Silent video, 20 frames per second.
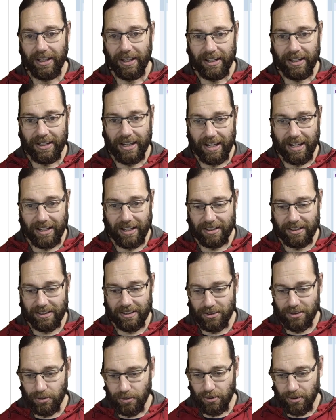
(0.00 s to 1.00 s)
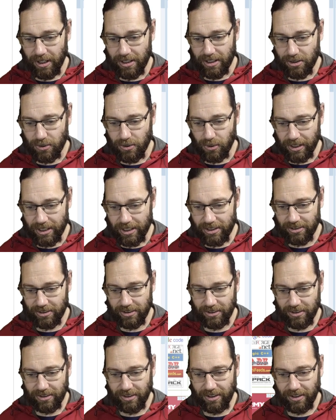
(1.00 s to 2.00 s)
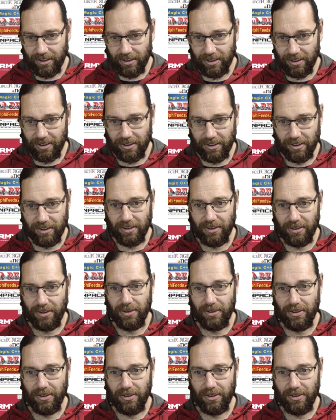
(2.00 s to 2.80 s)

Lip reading: Now to install this, you